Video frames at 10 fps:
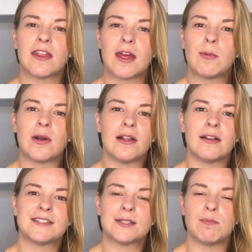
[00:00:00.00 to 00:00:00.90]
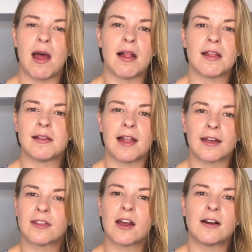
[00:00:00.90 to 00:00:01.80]
they will smell
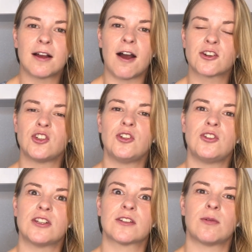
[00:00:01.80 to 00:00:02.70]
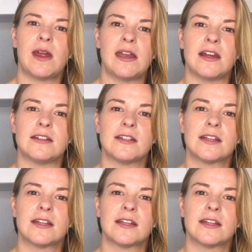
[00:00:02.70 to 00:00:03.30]
like the concoction you just created.